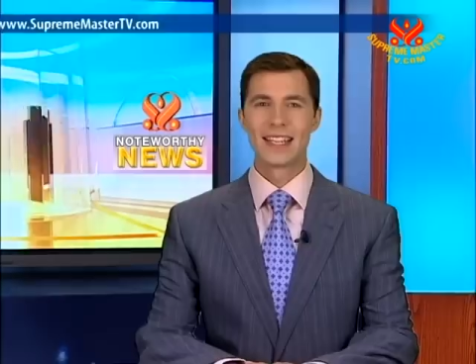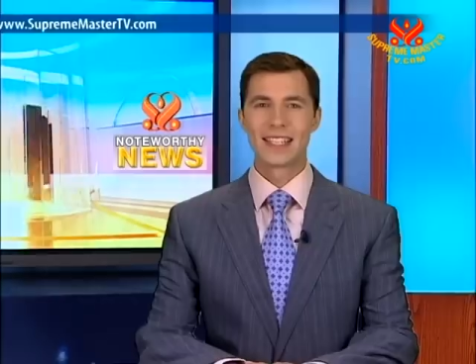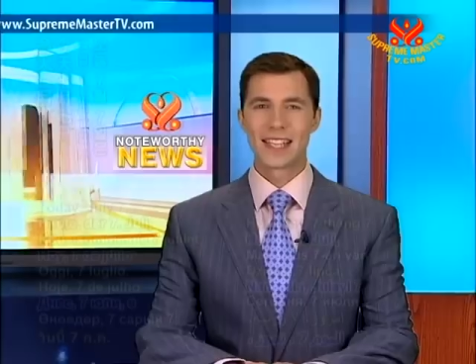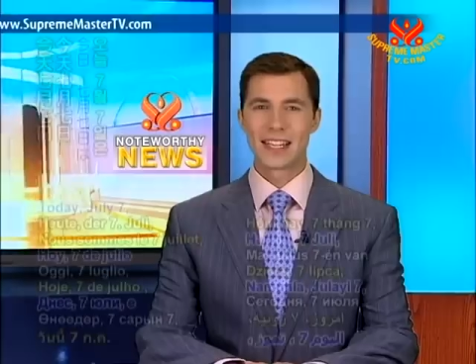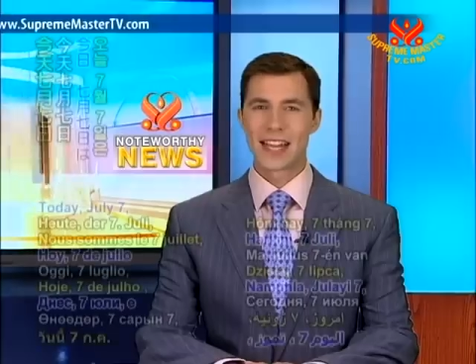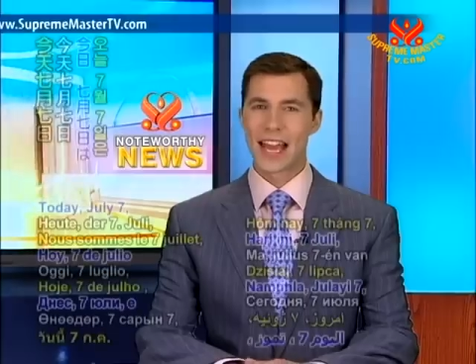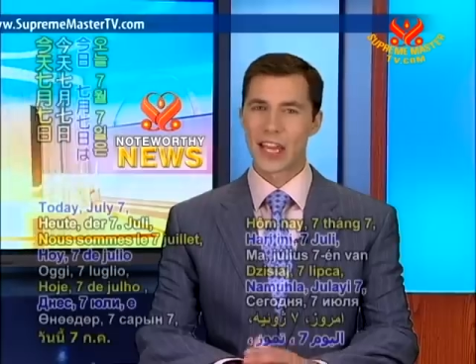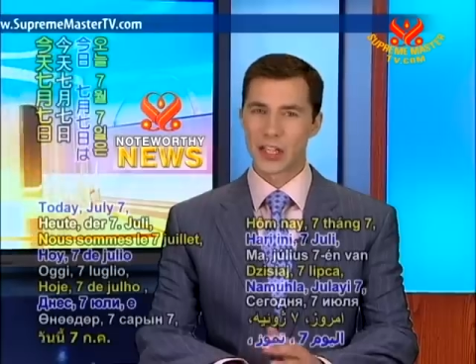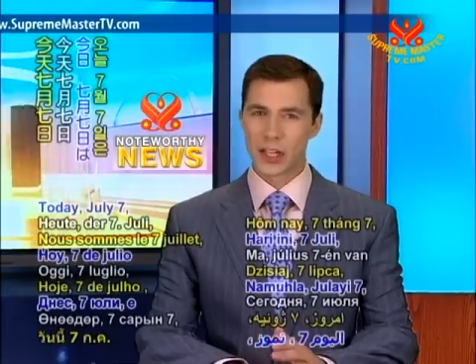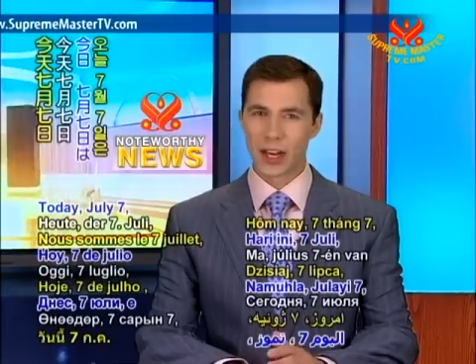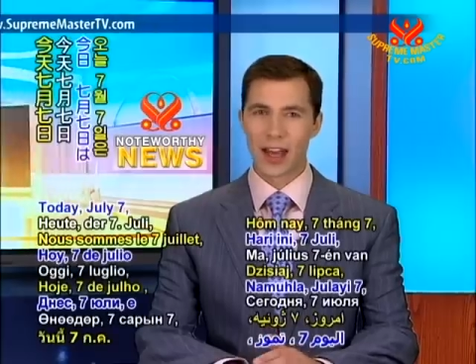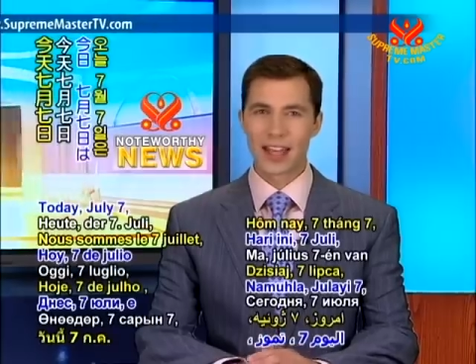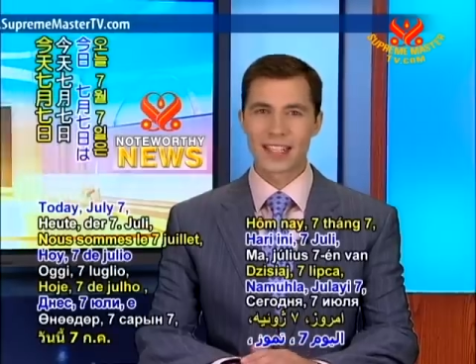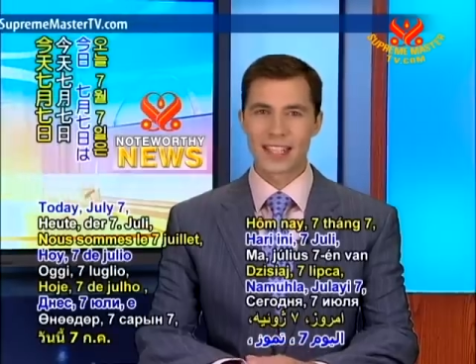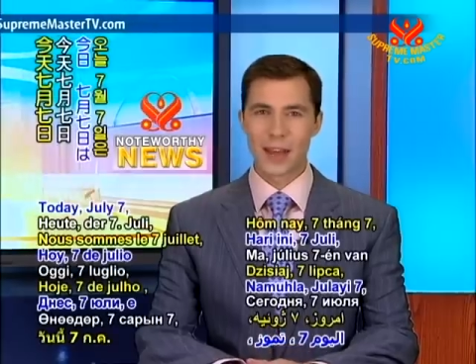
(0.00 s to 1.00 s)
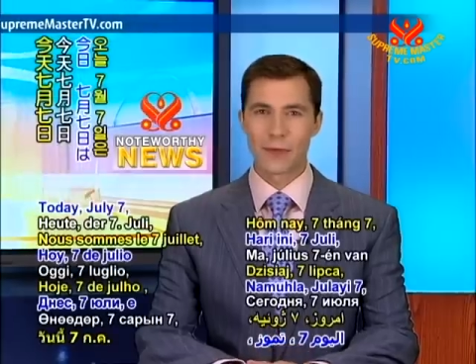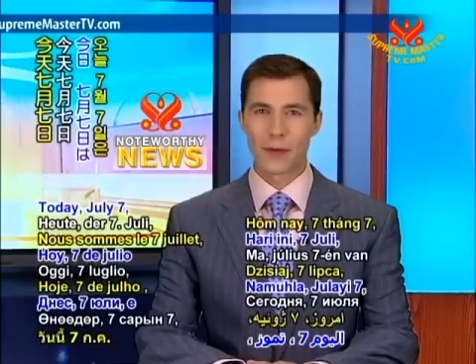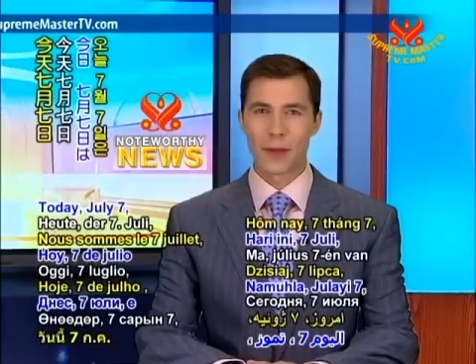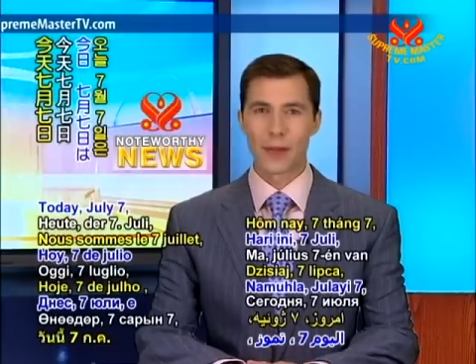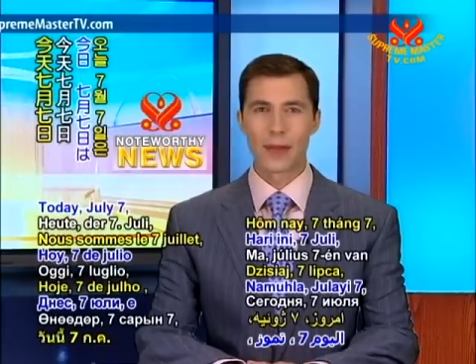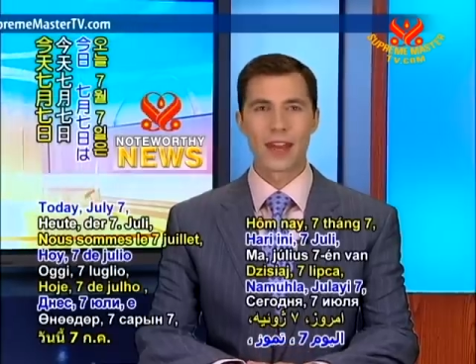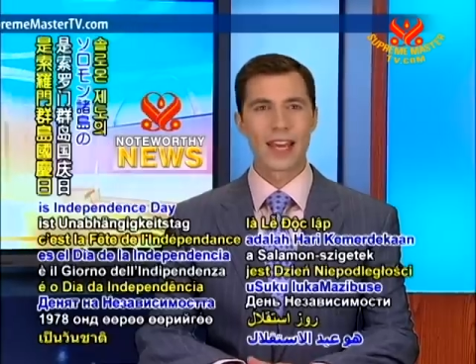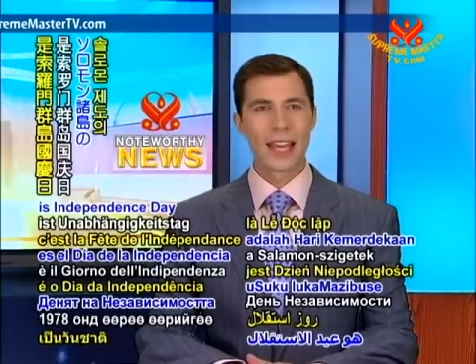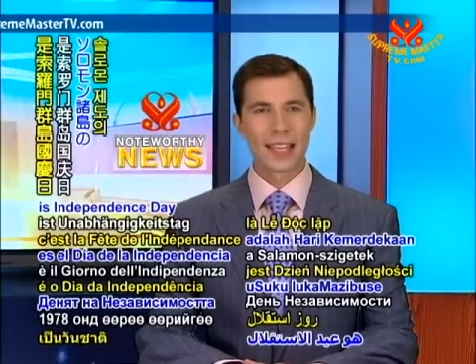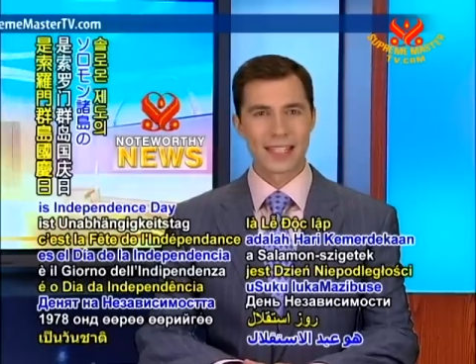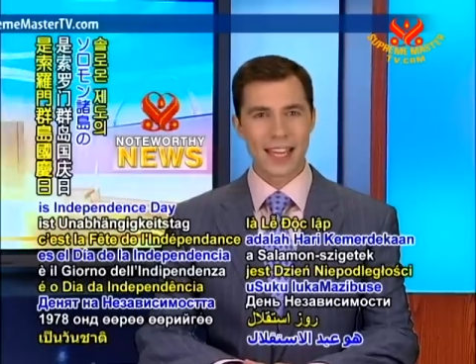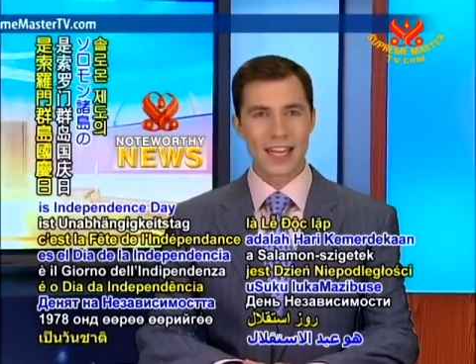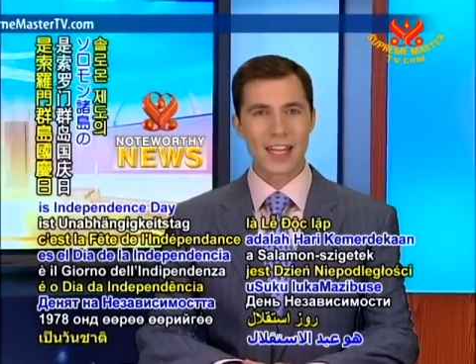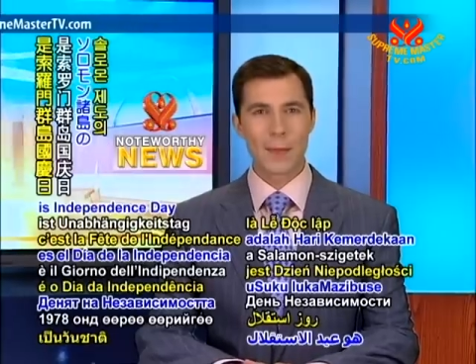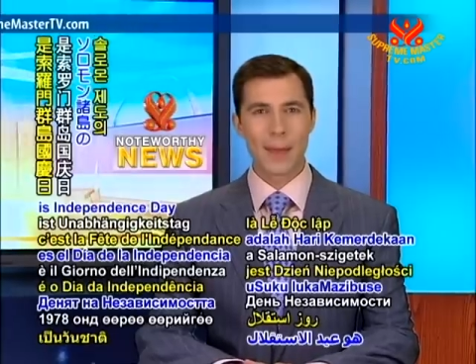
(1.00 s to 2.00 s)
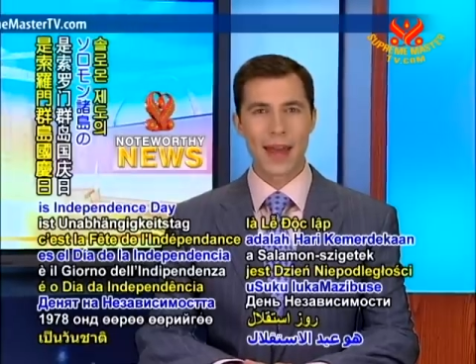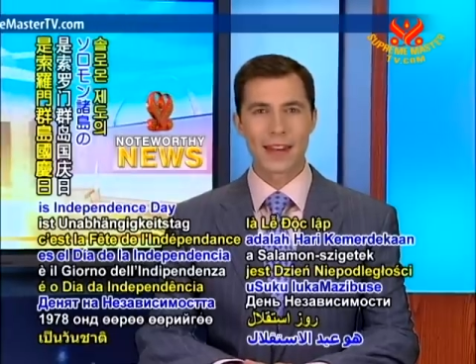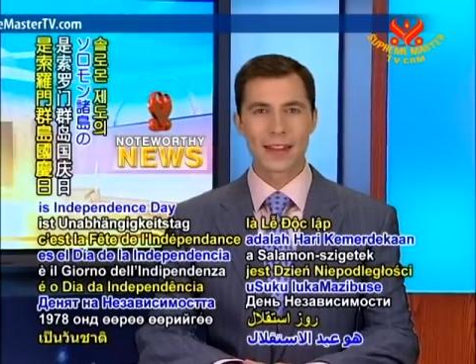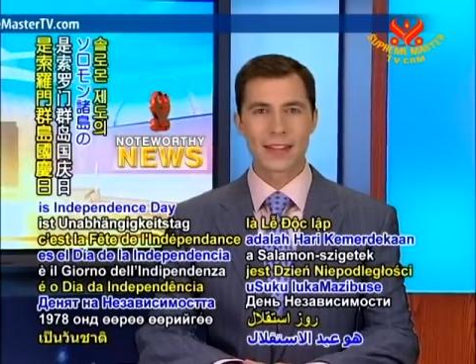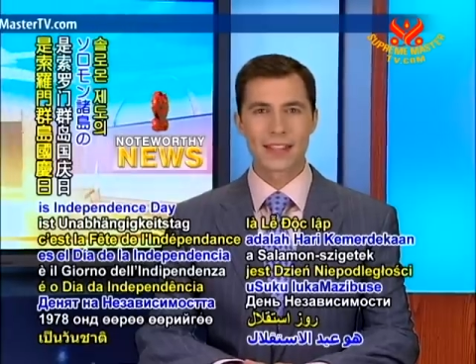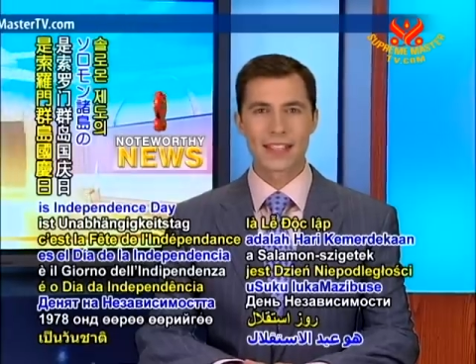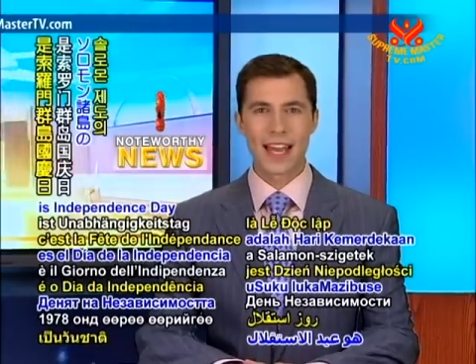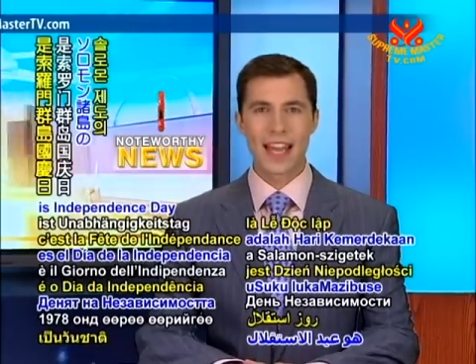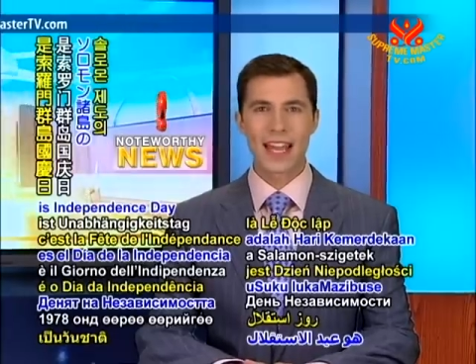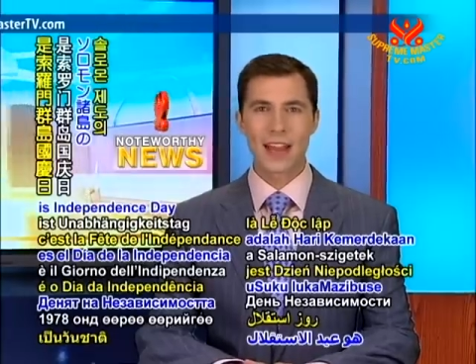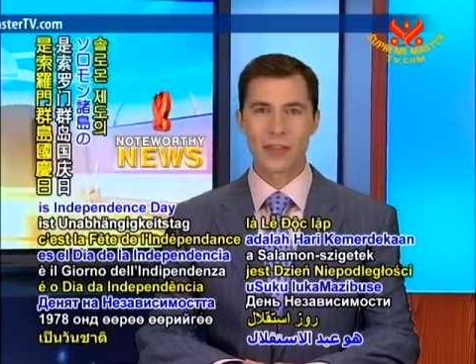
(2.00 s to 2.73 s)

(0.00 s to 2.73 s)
Today, July seventh, is Independence Day